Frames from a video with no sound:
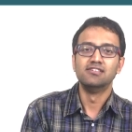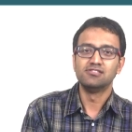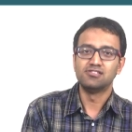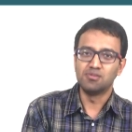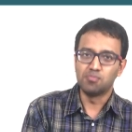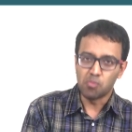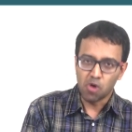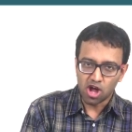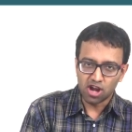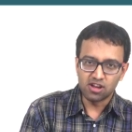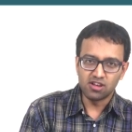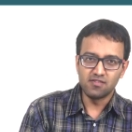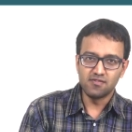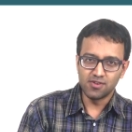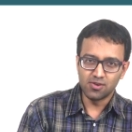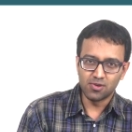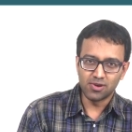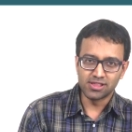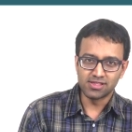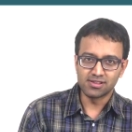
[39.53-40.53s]
the model
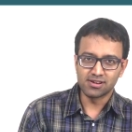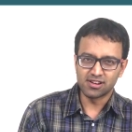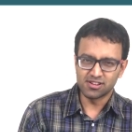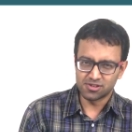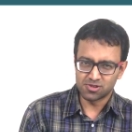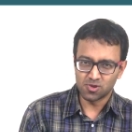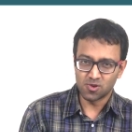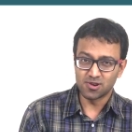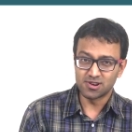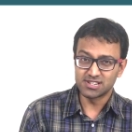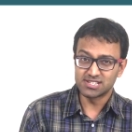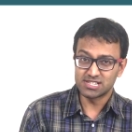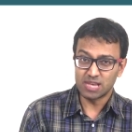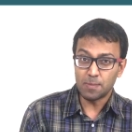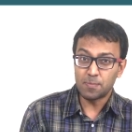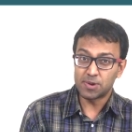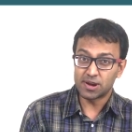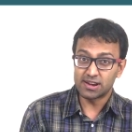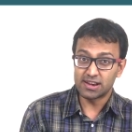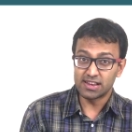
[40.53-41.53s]
view and the controller
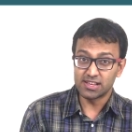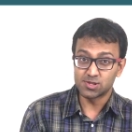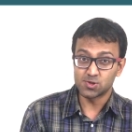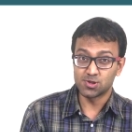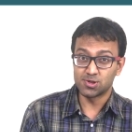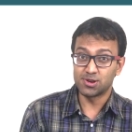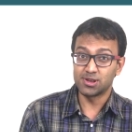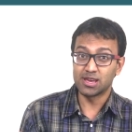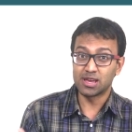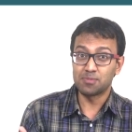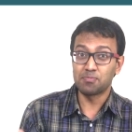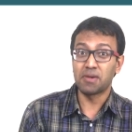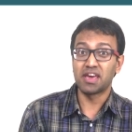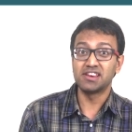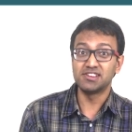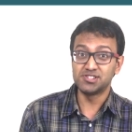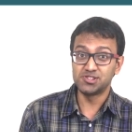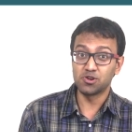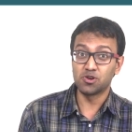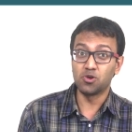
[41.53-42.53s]
separately so that you can
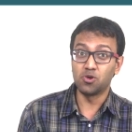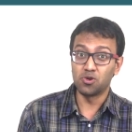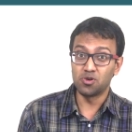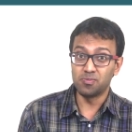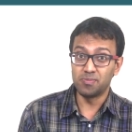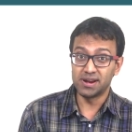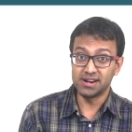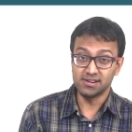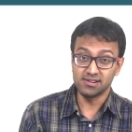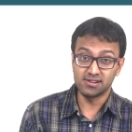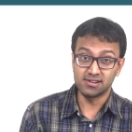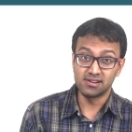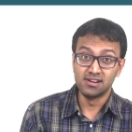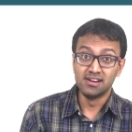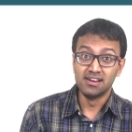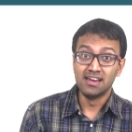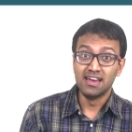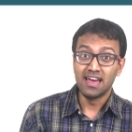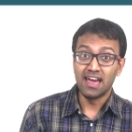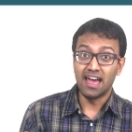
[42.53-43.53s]
manage your code better
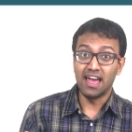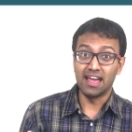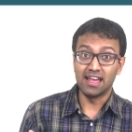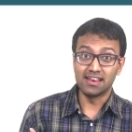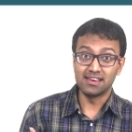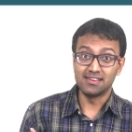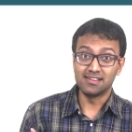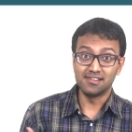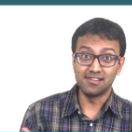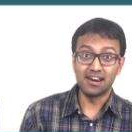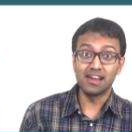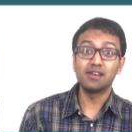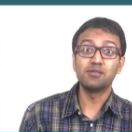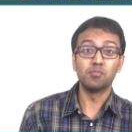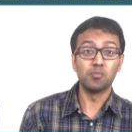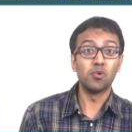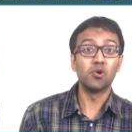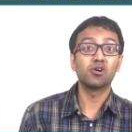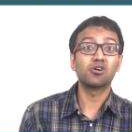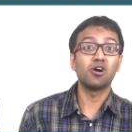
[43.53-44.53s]
and uh, write
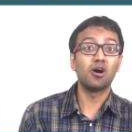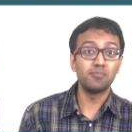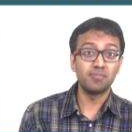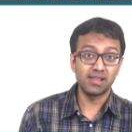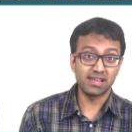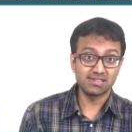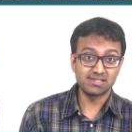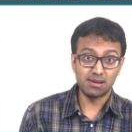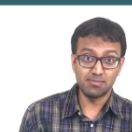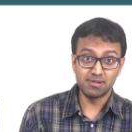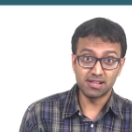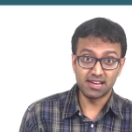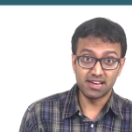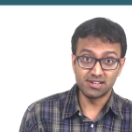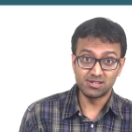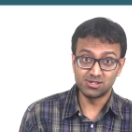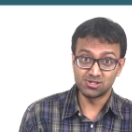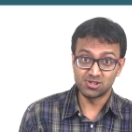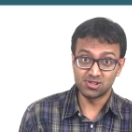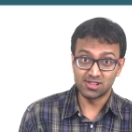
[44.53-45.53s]
more complex
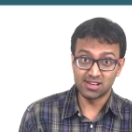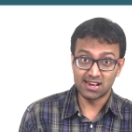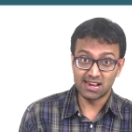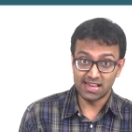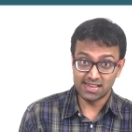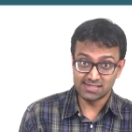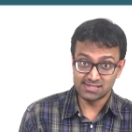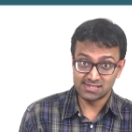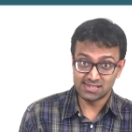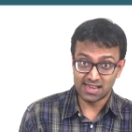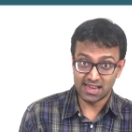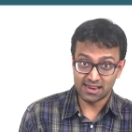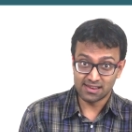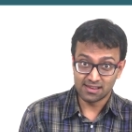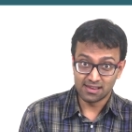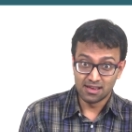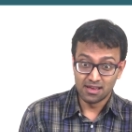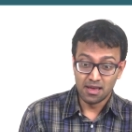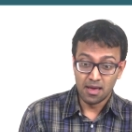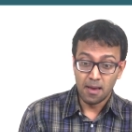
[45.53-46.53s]
applications on the client side.
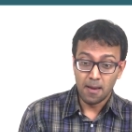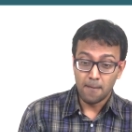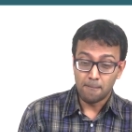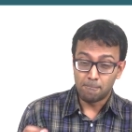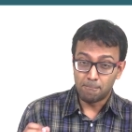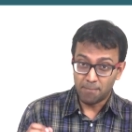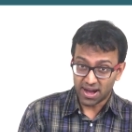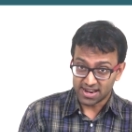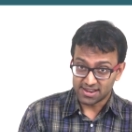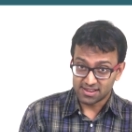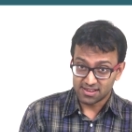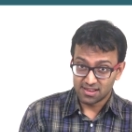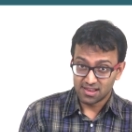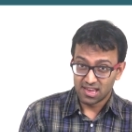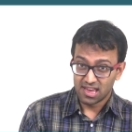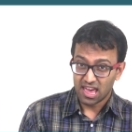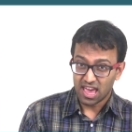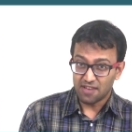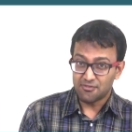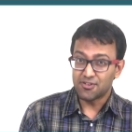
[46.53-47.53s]
But
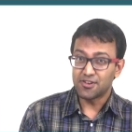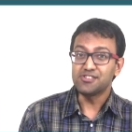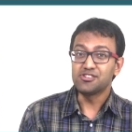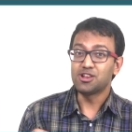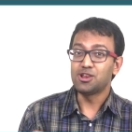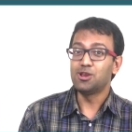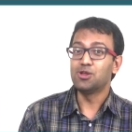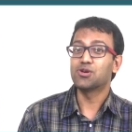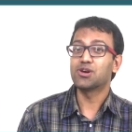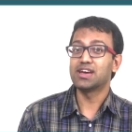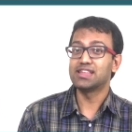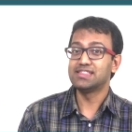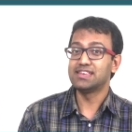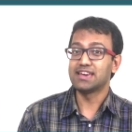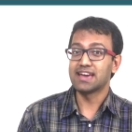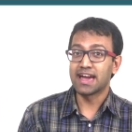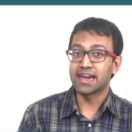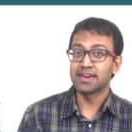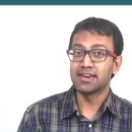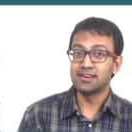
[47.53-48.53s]
if you were to look at
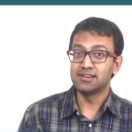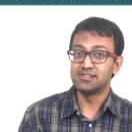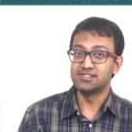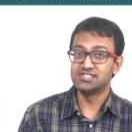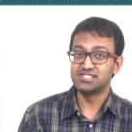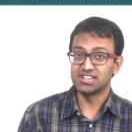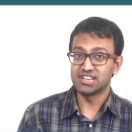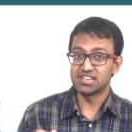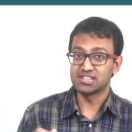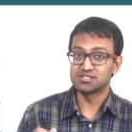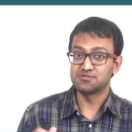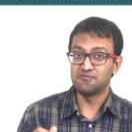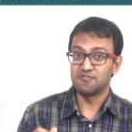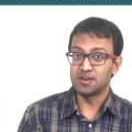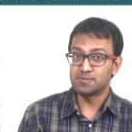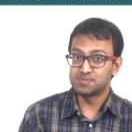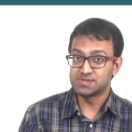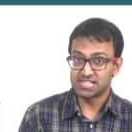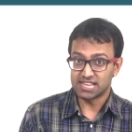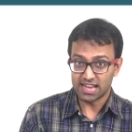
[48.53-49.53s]
the AngularJS
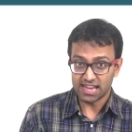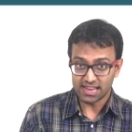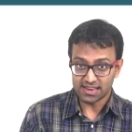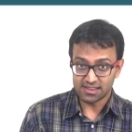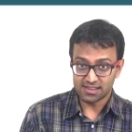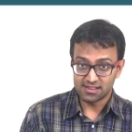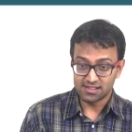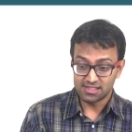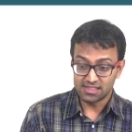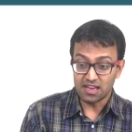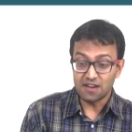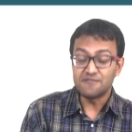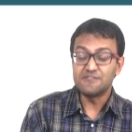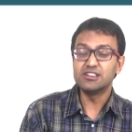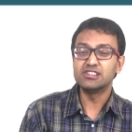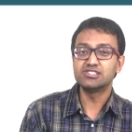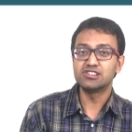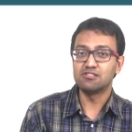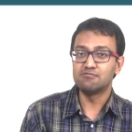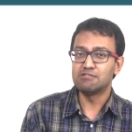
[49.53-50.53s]
website, the
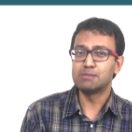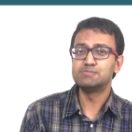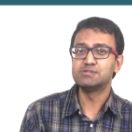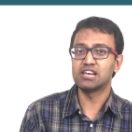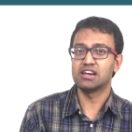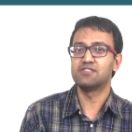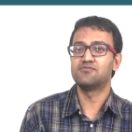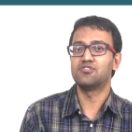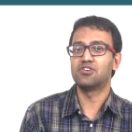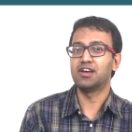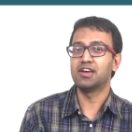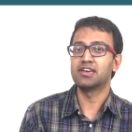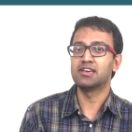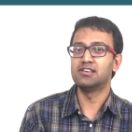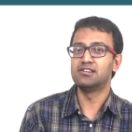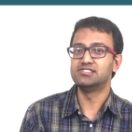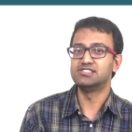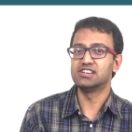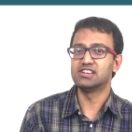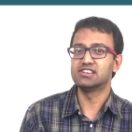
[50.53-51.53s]
official website for
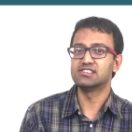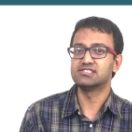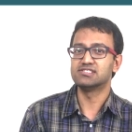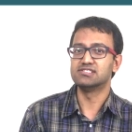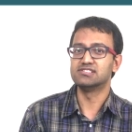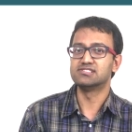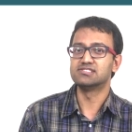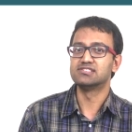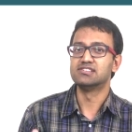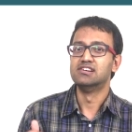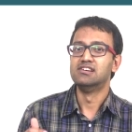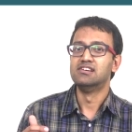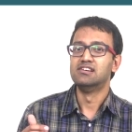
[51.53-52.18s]
AngularJS is